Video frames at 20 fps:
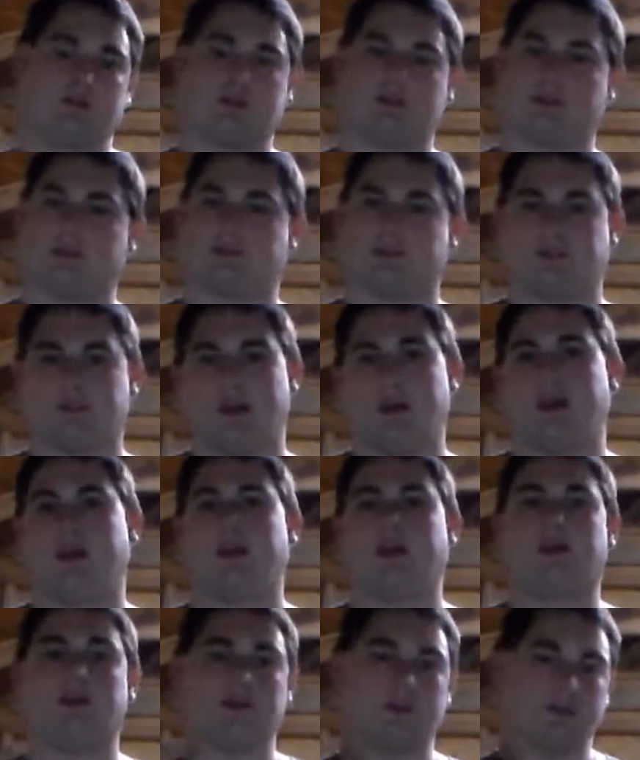into a
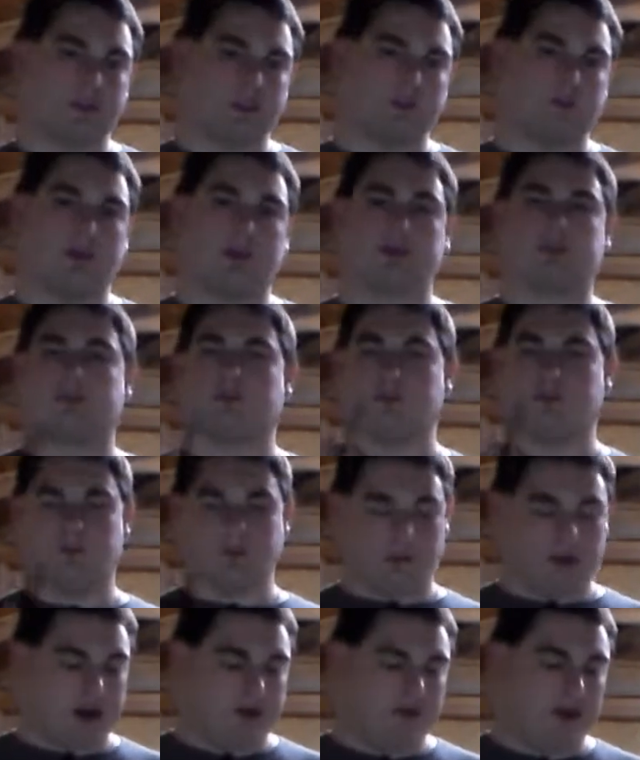snake or into the mixer,
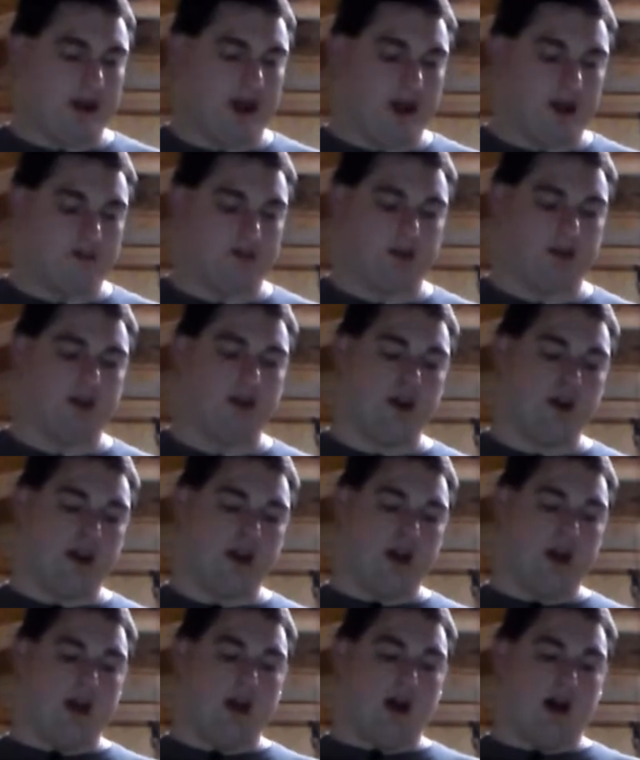whatever have
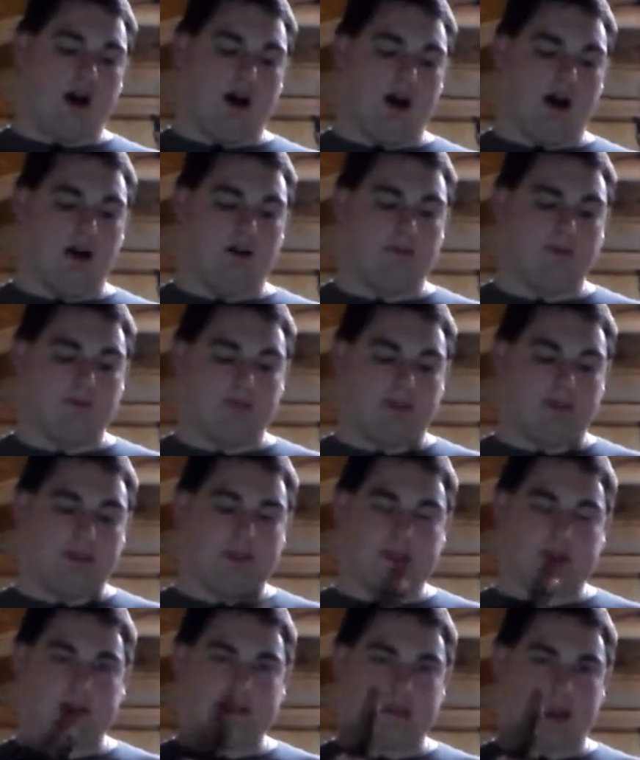you.
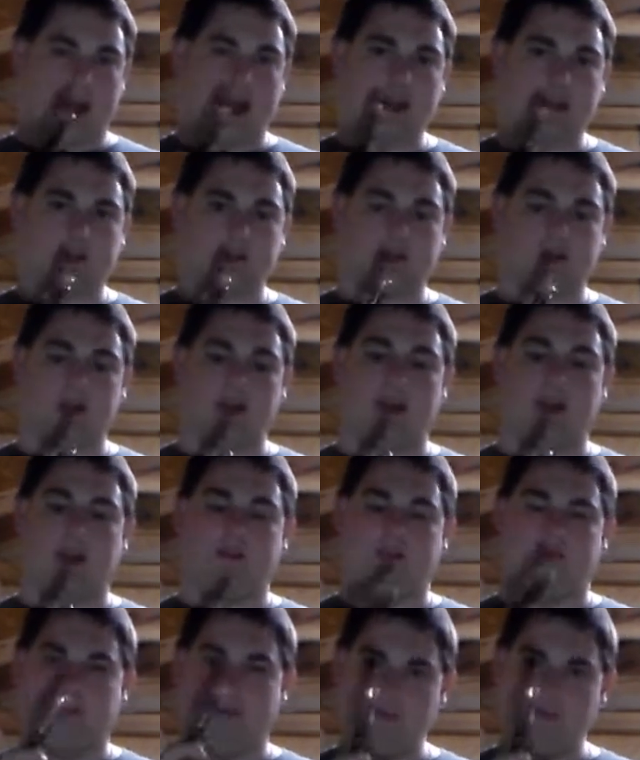This is actually
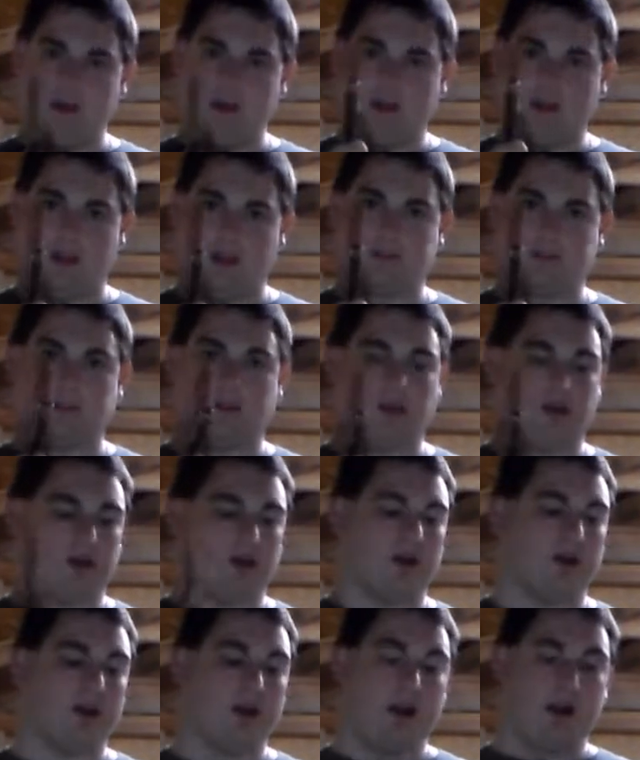a female
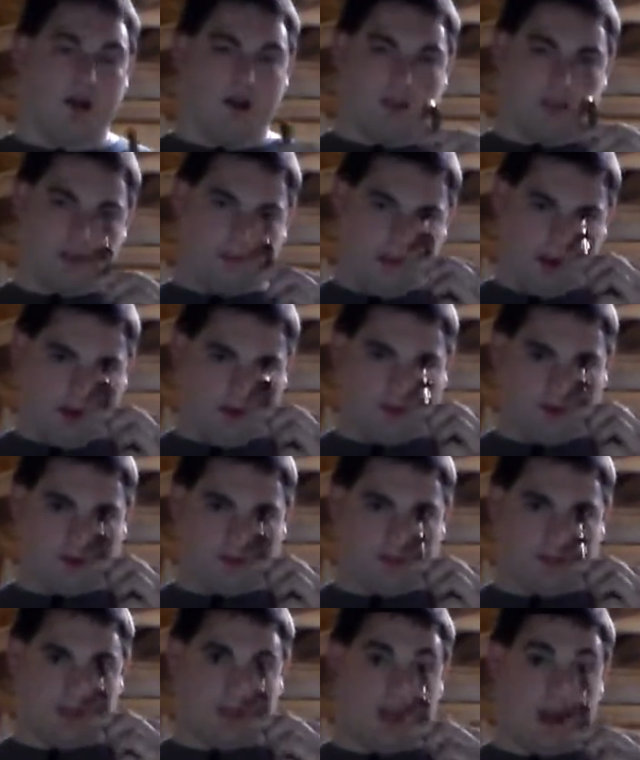XLR to male
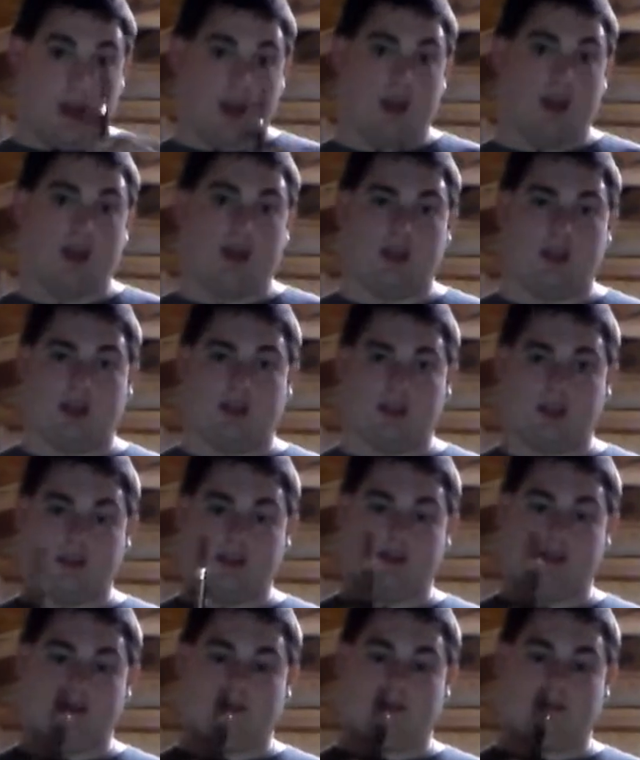RCA,
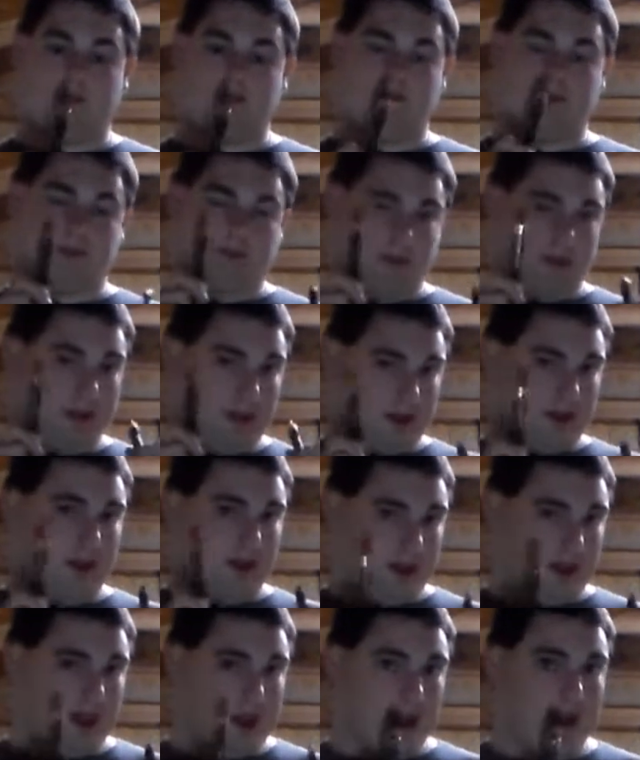and if you're
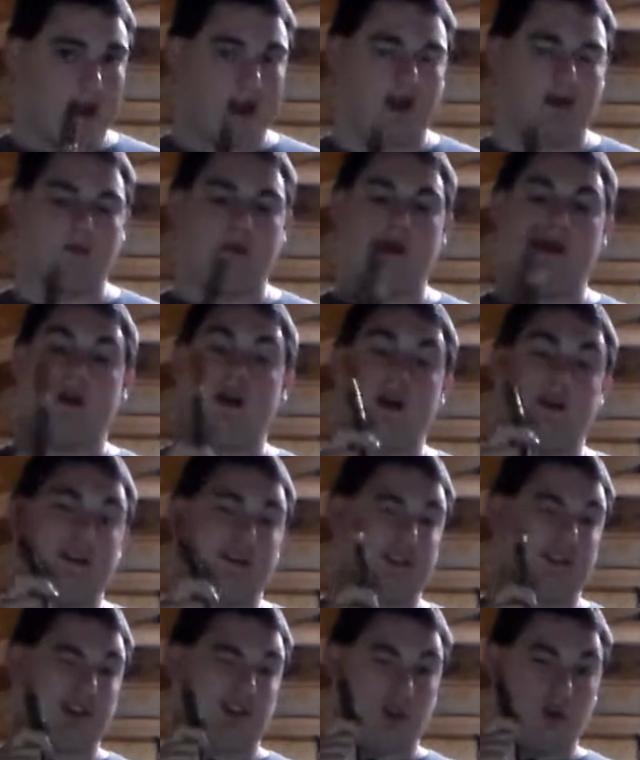thinking like I am,
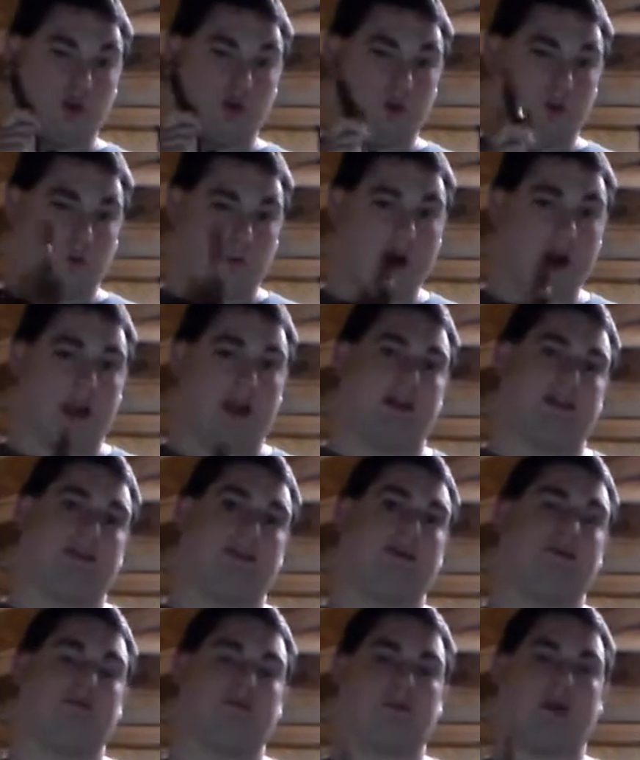this is
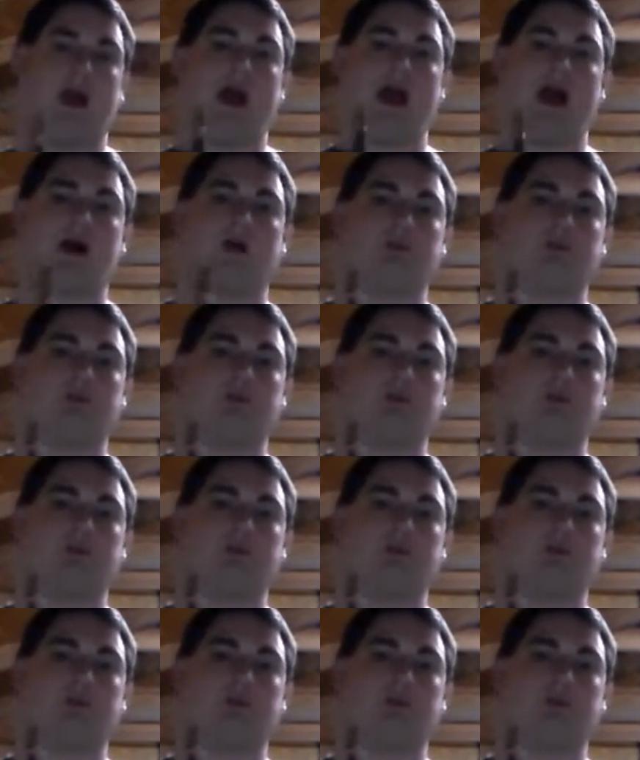great for